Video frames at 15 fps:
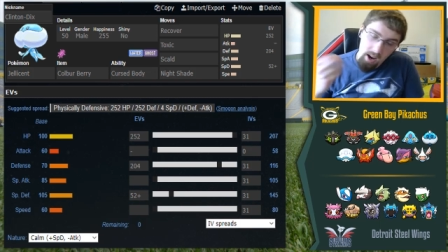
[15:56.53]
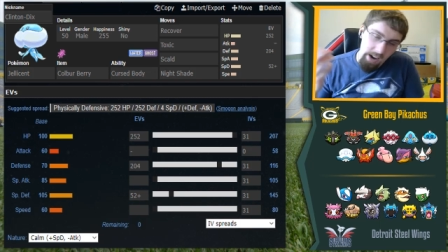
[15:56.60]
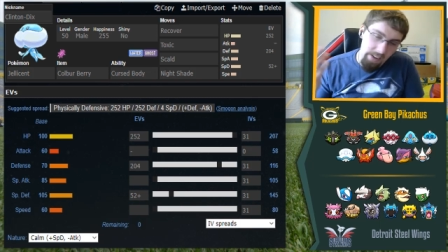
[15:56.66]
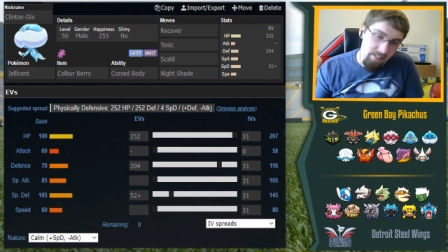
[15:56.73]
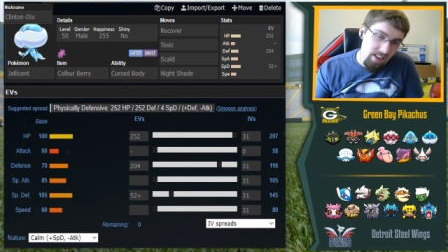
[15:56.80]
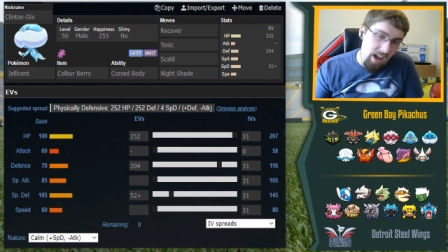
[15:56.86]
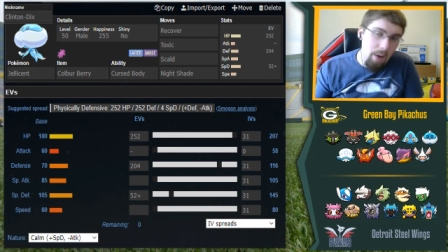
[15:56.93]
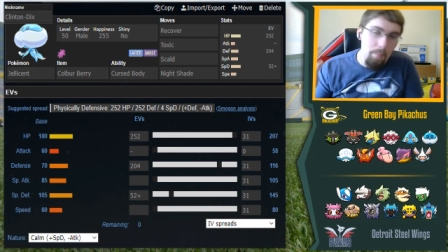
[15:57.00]
And
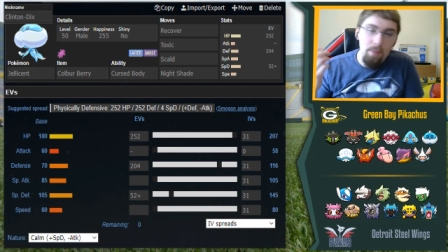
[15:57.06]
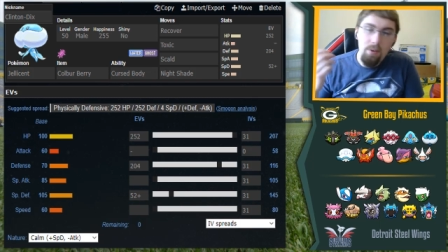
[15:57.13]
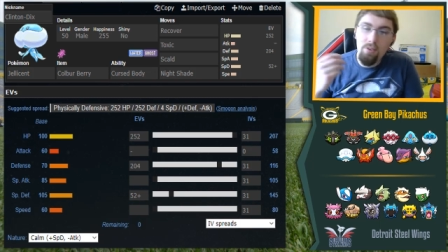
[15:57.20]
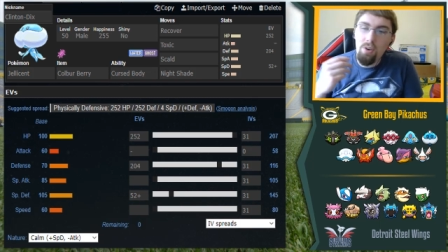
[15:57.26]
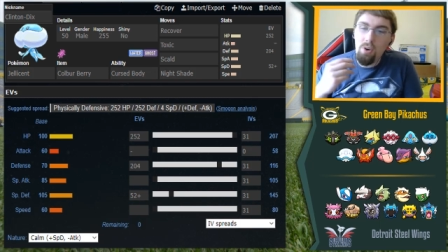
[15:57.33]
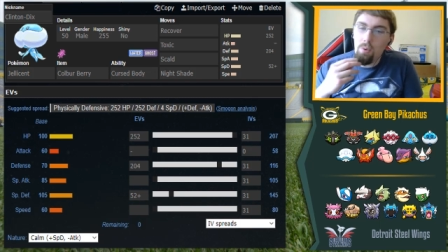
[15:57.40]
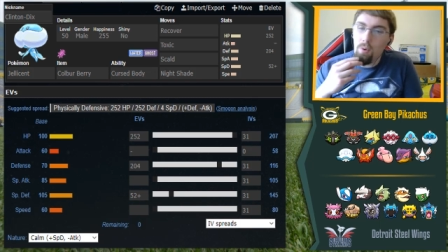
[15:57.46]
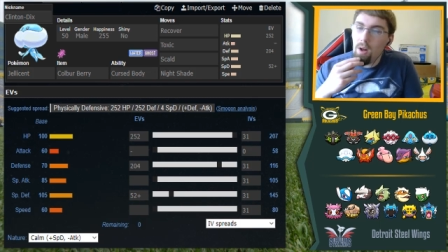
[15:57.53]
if he's got
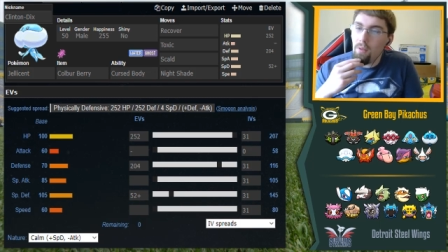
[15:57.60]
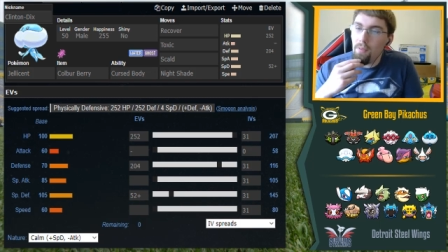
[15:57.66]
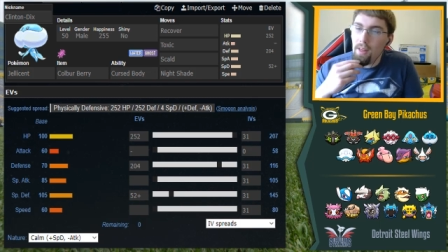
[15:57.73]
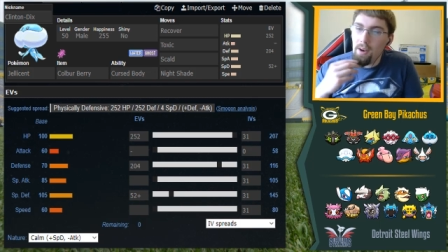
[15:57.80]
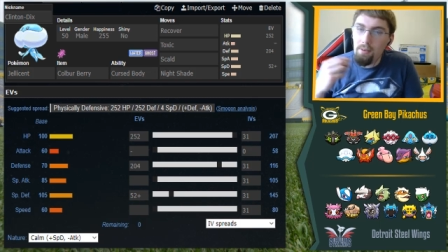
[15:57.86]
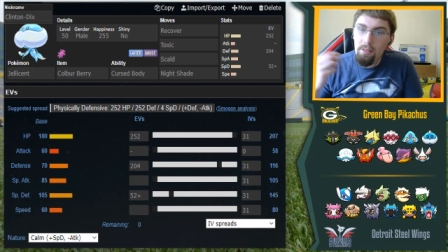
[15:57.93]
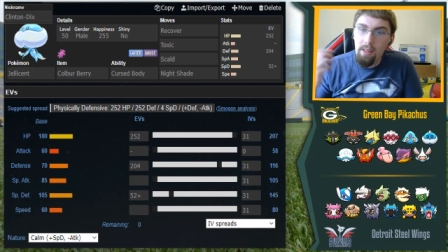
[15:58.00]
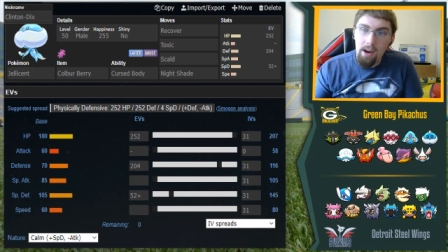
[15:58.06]
Pursuit, well,
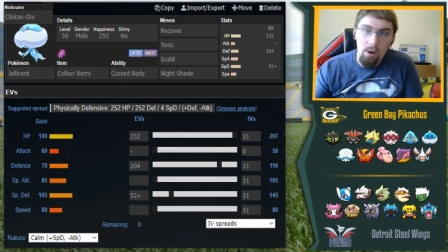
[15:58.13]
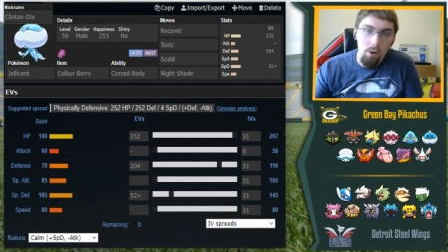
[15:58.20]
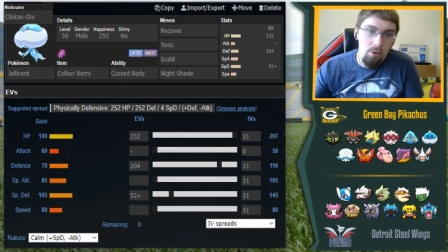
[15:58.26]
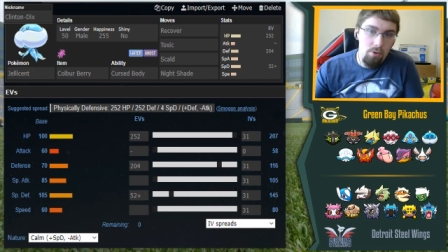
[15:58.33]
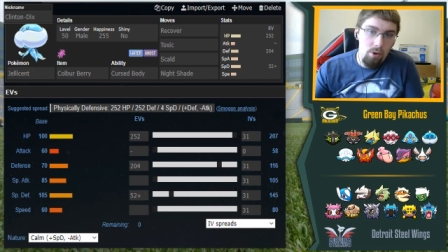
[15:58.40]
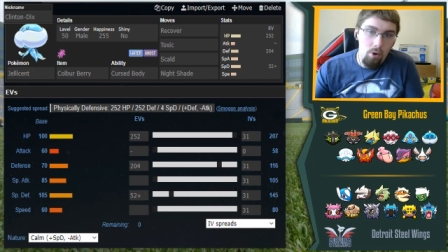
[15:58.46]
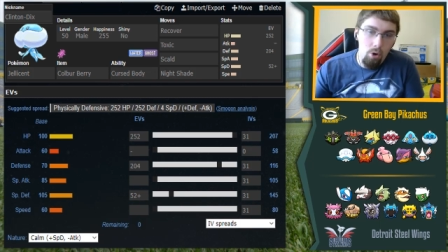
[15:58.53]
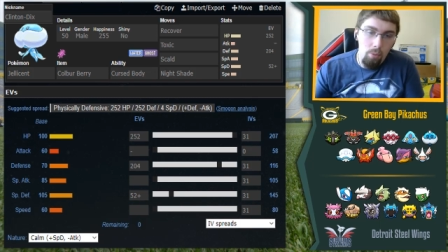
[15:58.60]
then there
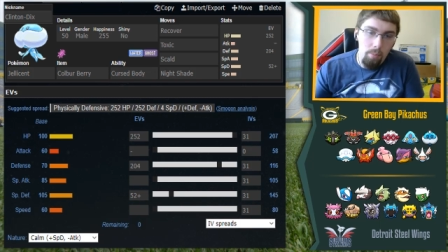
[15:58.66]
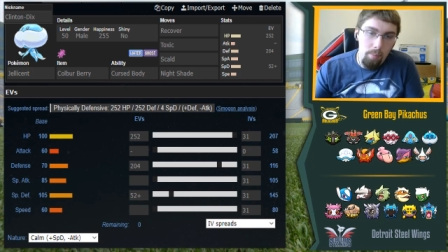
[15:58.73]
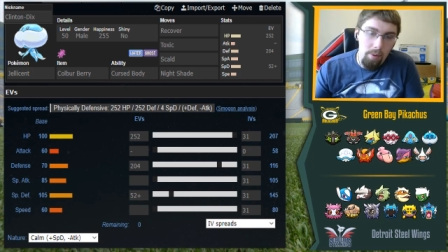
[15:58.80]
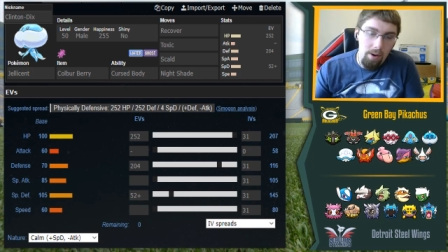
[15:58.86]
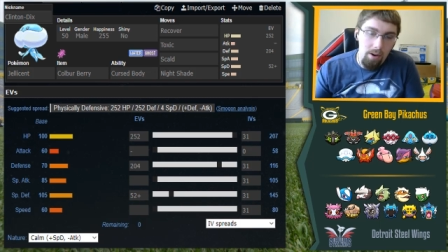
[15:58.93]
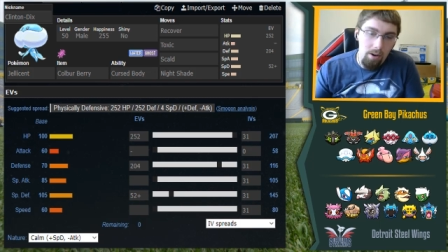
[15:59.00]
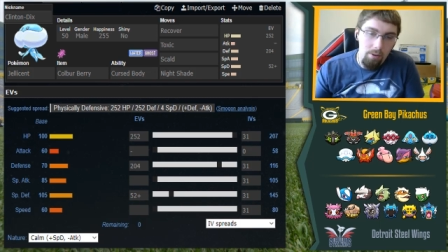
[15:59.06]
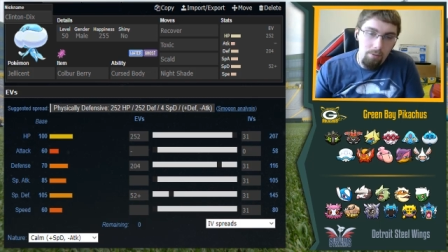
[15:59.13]
goes our Cold
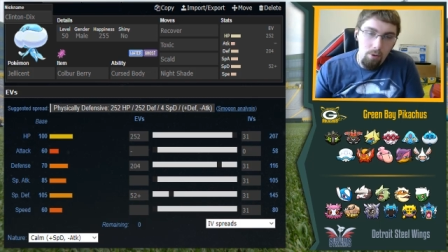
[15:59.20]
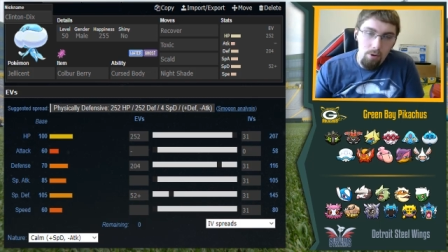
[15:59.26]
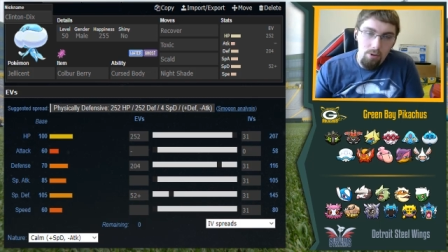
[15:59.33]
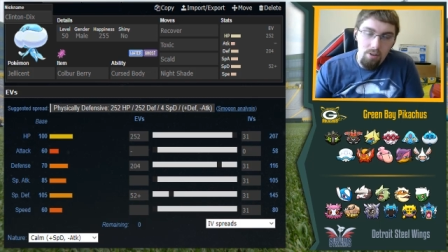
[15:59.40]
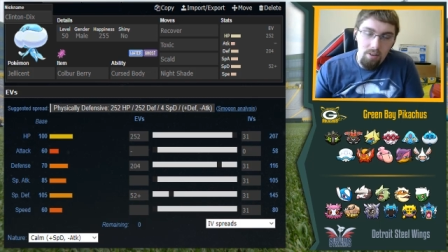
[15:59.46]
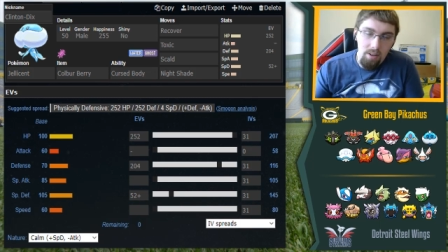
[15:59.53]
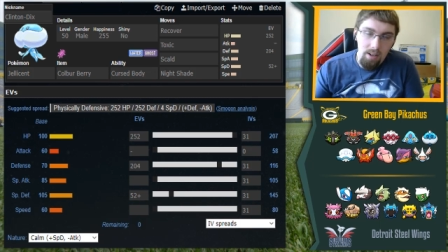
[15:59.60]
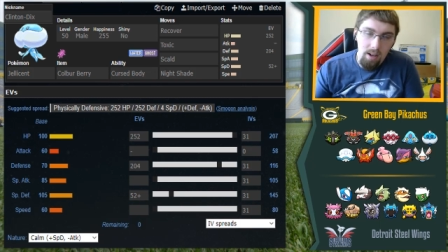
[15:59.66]
Barbarian,
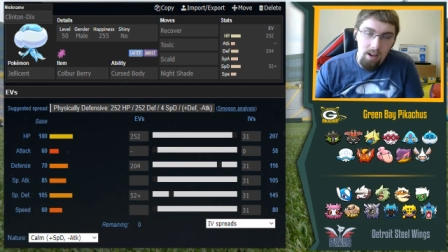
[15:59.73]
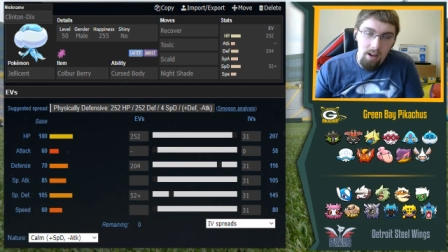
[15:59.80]
unfortunately.